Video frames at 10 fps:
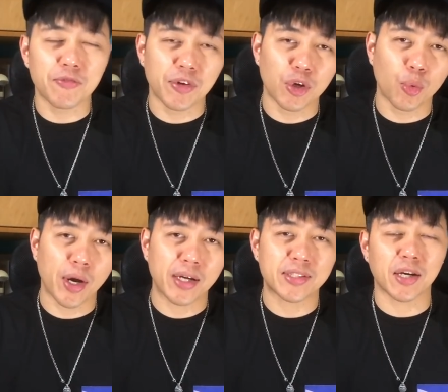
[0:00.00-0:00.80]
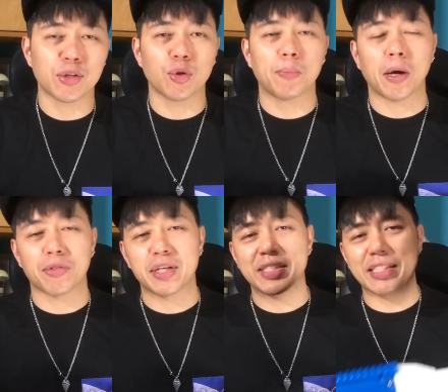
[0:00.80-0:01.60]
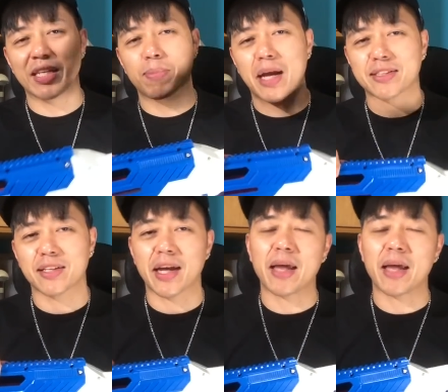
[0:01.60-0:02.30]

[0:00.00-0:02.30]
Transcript: video where I tell you about the CEDA blaster